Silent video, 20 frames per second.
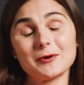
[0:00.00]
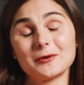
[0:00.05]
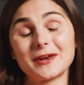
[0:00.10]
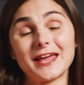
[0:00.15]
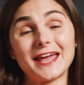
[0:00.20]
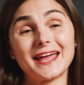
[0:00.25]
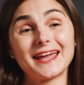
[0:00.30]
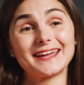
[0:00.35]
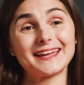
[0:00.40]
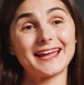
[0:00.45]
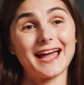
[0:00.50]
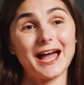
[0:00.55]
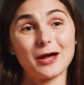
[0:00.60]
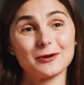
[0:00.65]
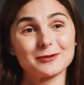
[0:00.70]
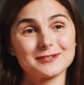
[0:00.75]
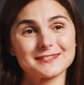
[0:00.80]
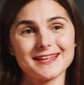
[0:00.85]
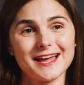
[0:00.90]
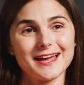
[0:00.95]
Monet
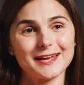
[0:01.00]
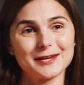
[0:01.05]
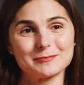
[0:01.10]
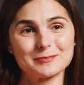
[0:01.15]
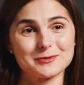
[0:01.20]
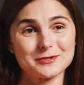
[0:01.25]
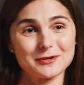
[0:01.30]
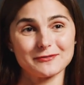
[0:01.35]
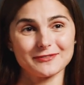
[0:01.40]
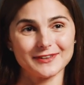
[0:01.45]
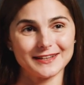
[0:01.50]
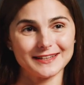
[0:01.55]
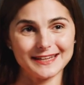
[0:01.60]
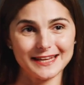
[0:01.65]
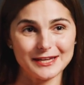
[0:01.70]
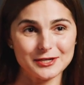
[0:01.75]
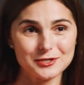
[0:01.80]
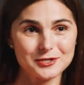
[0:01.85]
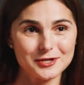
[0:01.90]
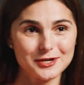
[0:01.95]
outside observing
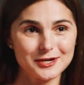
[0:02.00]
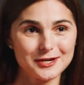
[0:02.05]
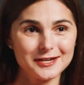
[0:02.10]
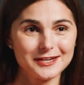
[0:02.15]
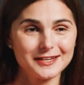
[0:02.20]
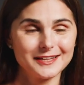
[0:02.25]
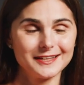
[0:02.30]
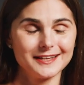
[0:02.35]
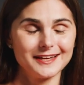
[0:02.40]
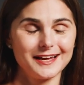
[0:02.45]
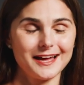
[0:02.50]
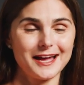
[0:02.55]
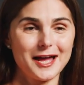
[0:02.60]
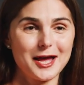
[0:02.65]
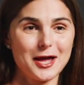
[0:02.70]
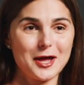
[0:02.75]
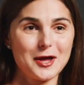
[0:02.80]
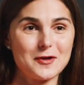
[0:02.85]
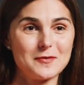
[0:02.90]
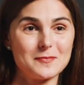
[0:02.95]
nature.
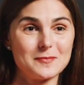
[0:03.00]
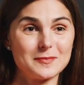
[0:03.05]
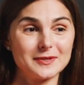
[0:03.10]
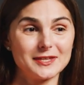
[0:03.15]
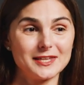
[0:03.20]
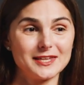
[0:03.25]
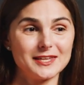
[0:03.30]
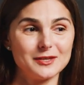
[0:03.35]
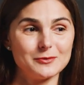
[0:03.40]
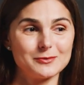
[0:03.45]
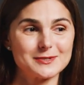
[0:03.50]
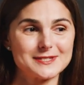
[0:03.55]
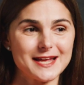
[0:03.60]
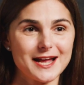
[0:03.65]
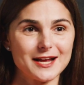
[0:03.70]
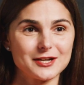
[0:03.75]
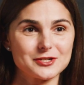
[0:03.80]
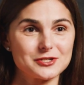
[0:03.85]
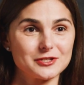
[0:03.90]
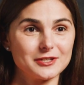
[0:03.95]
Um, he was
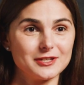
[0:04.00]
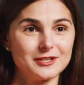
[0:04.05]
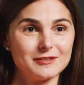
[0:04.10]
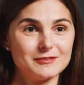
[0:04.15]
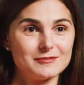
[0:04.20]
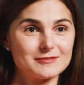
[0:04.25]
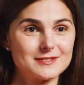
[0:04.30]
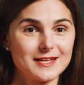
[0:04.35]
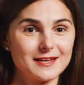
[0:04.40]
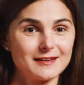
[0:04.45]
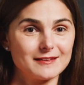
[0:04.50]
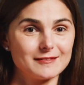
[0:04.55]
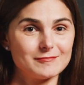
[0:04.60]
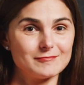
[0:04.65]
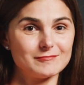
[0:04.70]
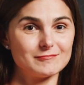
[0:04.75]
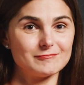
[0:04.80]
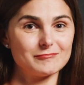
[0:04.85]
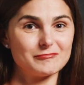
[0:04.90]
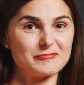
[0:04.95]
actually
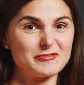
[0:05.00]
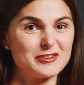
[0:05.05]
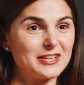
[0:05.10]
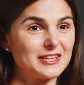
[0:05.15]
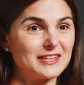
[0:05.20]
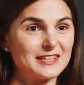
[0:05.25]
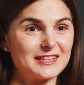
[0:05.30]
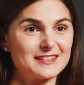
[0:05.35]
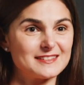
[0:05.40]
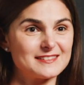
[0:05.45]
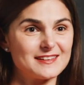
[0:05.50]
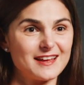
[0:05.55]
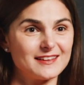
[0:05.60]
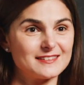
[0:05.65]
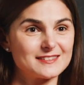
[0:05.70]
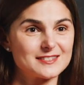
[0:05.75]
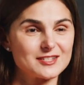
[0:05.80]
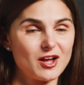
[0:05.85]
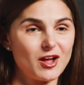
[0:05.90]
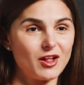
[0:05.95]
using really
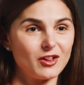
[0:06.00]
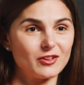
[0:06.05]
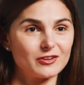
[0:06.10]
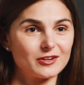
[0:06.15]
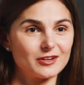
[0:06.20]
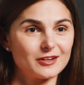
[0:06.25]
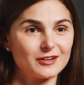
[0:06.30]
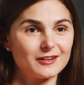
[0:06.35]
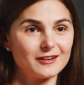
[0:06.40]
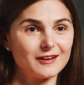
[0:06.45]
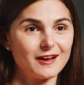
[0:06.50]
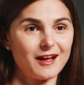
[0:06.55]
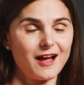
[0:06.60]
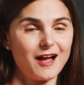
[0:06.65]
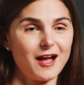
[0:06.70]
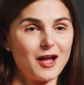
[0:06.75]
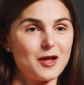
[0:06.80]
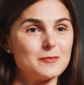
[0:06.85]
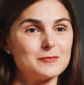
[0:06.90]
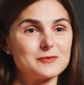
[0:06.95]
intense color
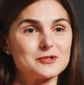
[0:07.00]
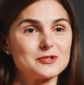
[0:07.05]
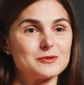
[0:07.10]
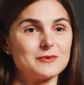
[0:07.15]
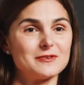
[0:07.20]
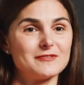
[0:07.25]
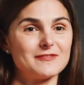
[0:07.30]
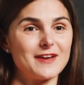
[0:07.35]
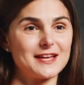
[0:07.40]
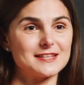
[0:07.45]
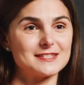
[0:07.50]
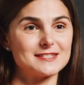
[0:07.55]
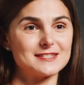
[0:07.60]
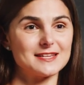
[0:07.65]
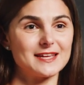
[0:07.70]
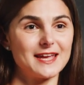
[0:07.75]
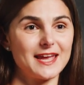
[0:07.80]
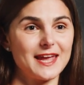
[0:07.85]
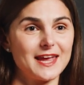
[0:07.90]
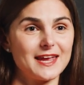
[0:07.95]
um, to
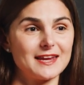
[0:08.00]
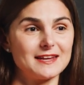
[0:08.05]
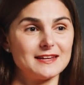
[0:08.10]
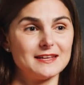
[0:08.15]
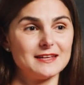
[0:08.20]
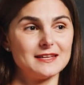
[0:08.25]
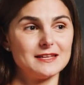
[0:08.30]
investigate